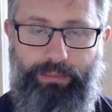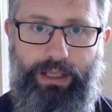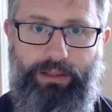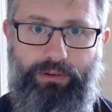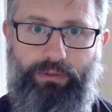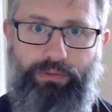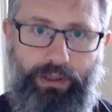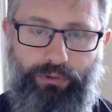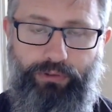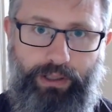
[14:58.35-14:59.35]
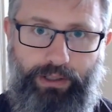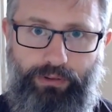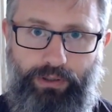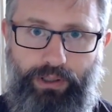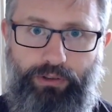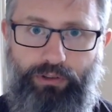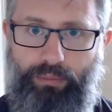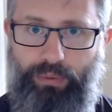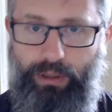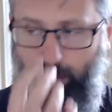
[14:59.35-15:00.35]
means the file size are going to
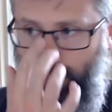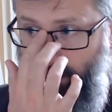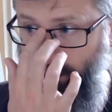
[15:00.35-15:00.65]
jump up.